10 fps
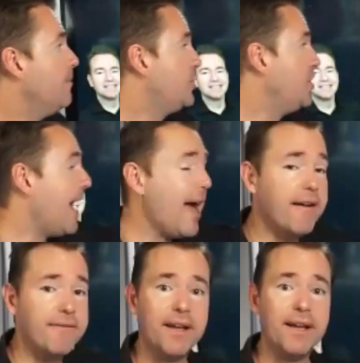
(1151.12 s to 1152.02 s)
Do you
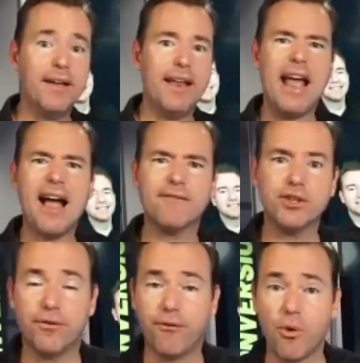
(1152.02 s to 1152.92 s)
have an average
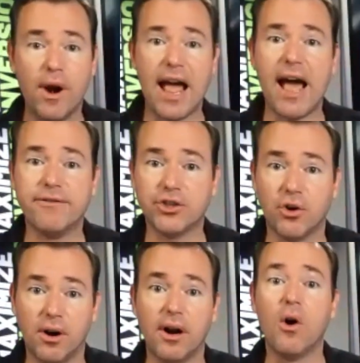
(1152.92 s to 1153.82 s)
of 4.5
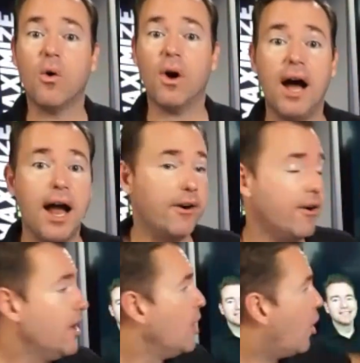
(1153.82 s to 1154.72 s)
star or higher?